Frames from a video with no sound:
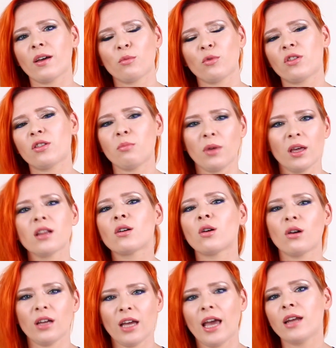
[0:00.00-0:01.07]
with milk
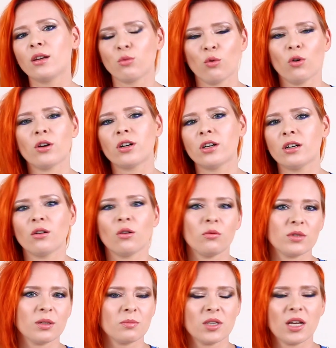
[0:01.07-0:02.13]
and water on
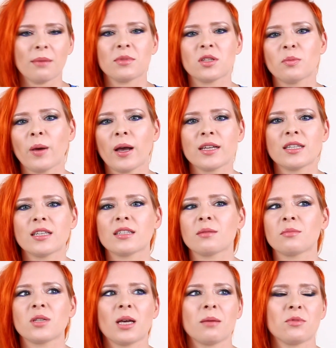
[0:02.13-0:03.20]
sometimes spices,
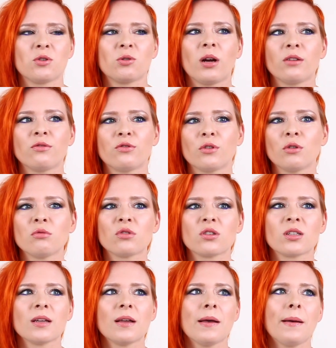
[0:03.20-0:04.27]
sometimes dried fruits.